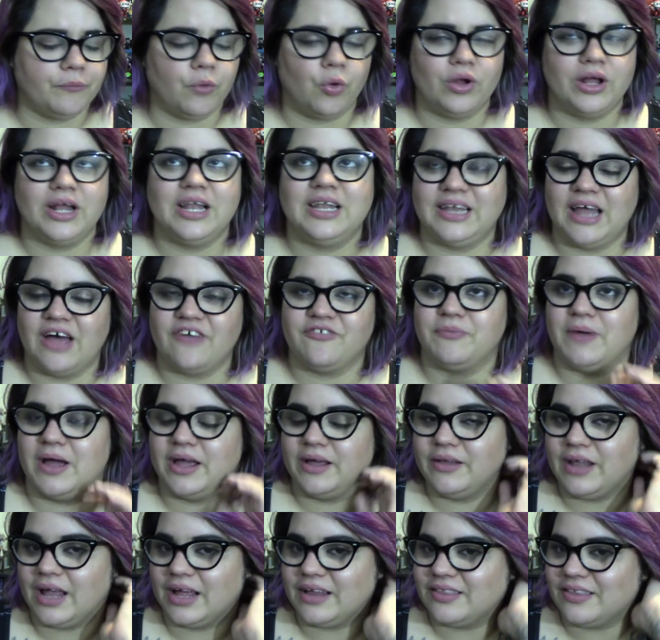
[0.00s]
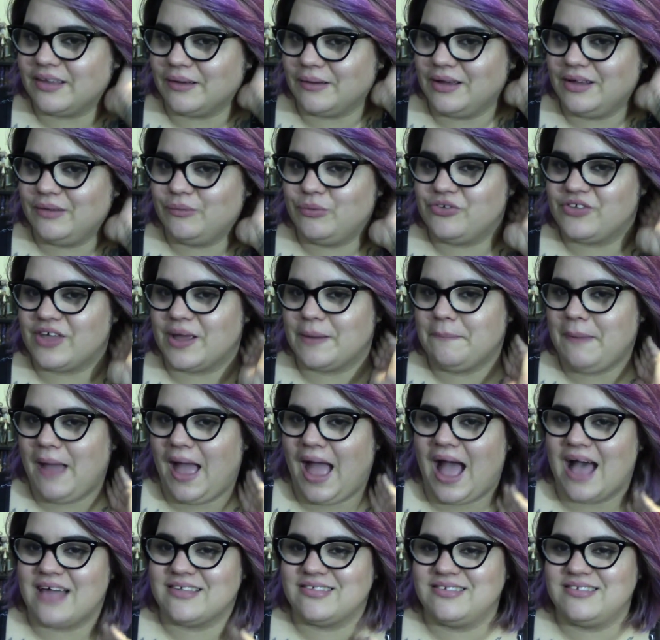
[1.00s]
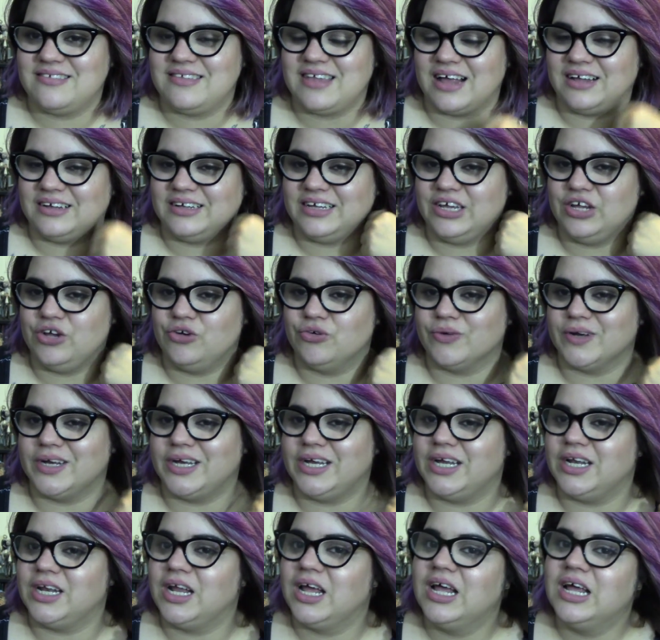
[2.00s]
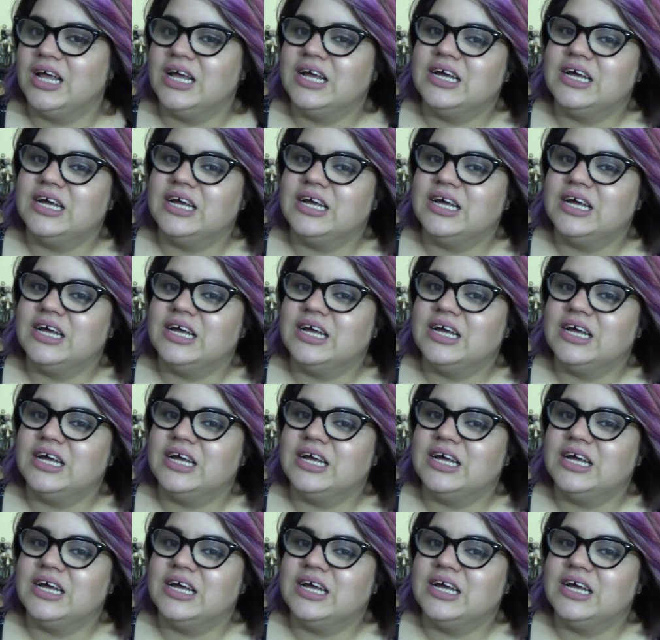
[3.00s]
Well, it left my, it was like pastel-y green,